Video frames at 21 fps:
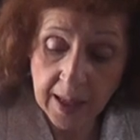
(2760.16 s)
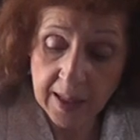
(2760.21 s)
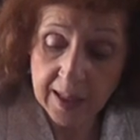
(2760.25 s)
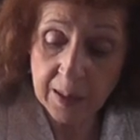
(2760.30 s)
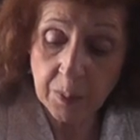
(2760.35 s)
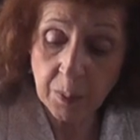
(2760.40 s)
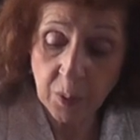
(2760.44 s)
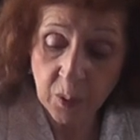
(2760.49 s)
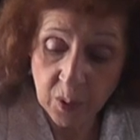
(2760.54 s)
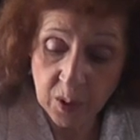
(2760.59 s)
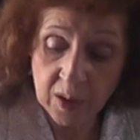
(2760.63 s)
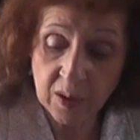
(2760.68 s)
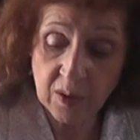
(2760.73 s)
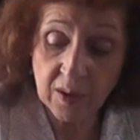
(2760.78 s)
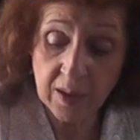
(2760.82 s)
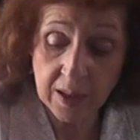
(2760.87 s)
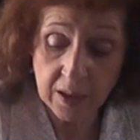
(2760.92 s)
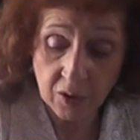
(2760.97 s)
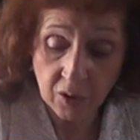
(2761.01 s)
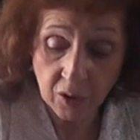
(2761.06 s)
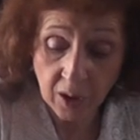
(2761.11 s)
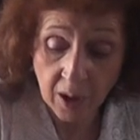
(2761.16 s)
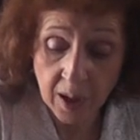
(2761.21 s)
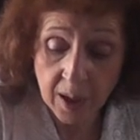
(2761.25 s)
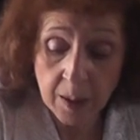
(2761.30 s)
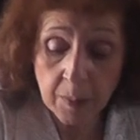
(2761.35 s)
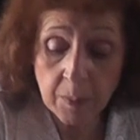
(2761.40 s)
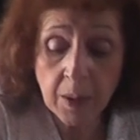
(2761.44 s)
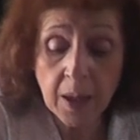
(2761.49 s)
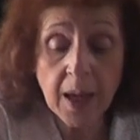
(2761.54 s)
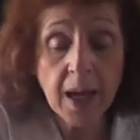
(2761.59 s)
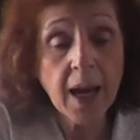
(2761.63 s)
at a point in
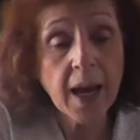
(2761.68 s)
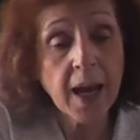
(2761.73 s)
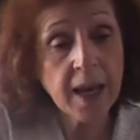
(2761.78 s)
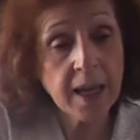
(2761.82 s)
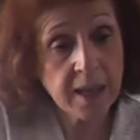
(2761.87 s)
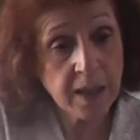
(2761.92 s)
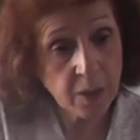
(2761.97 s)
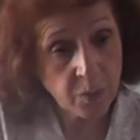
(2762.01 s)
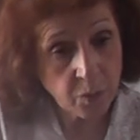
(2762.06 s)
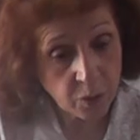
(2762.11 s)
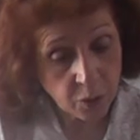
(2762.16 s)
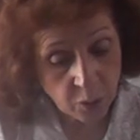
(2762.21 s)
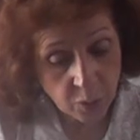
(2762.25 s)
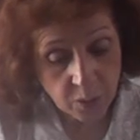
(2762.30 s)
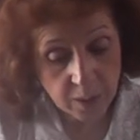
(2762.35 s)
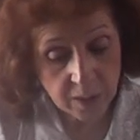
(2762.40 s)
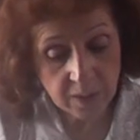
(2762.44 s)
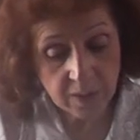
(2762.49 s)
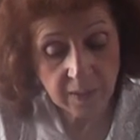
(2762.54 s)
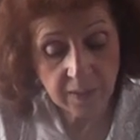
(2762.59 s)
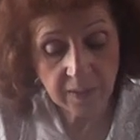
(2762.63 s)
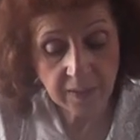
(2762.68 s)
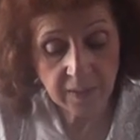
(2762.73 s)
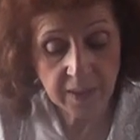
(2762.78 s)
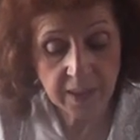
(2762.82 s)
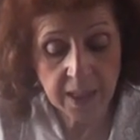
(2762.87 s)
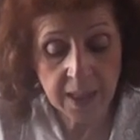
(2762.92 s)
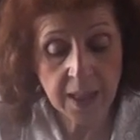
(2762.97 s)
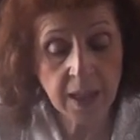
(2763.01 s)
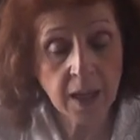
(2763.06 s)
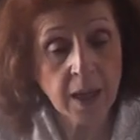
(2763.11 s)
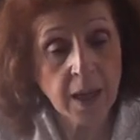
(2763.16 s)
time, and then we're going to
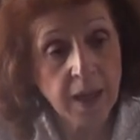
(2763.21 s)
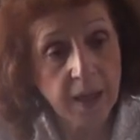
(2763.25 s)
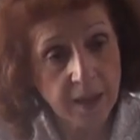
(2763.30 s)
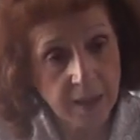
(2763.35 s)
see